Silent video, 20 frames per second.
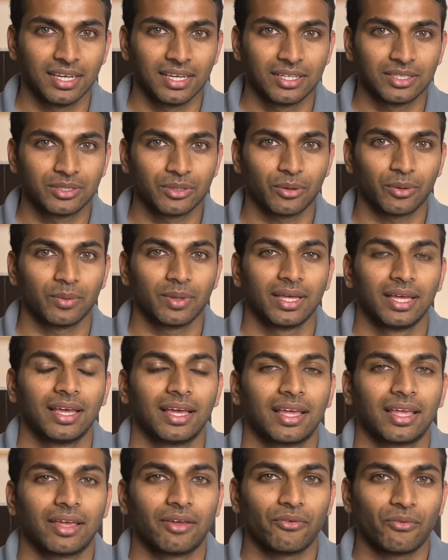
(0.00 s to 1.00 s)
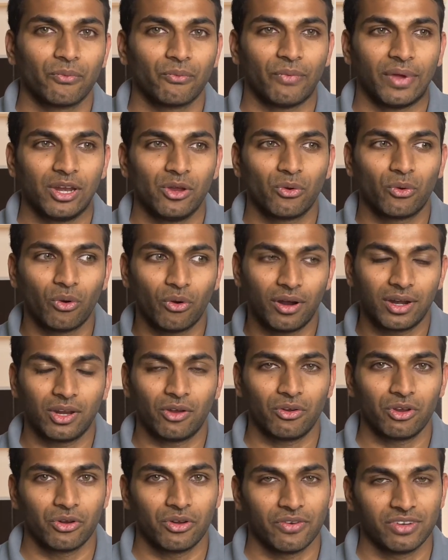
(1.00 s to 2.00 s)
So when you go on
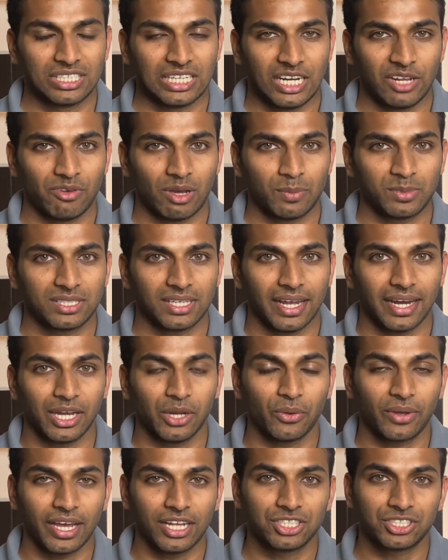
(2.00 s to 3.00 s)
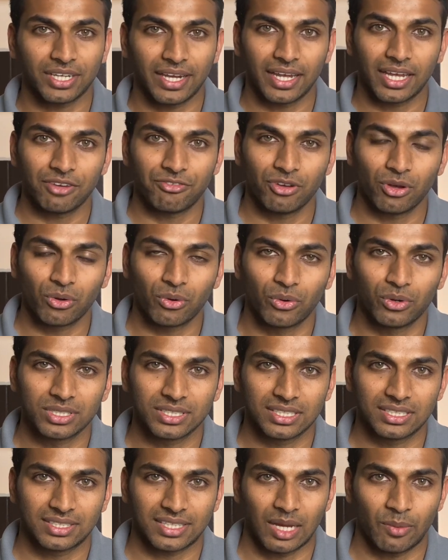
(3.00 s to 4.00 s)
your university website, you can check if your course
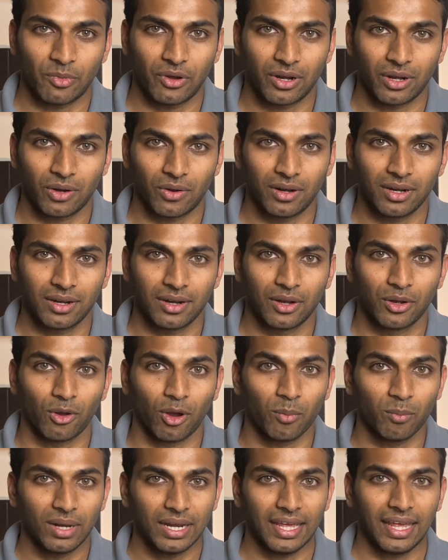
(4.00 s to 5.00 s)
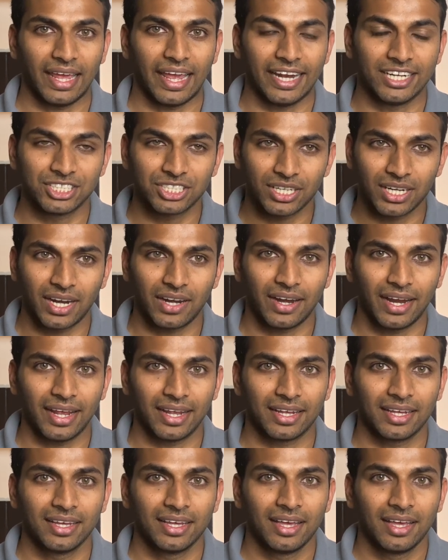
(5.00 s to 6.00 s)
is STEM or not. Normally, engineering